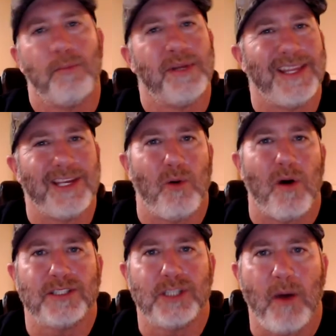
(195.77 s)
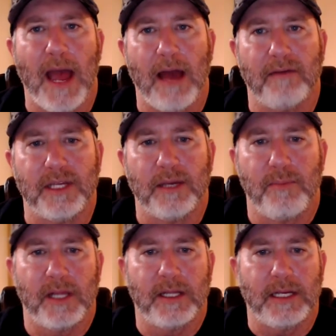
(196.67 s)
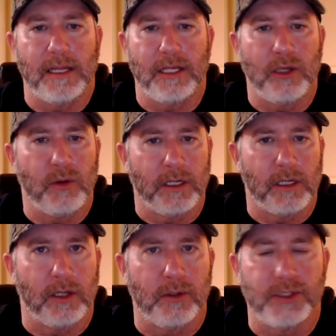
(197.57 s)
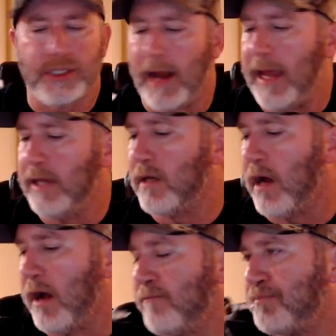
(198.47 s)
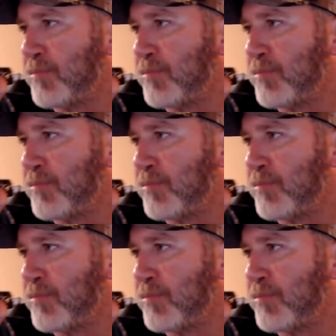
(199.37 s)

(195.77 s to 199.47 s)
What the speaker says: But then you also have the ability that you can close your hand off,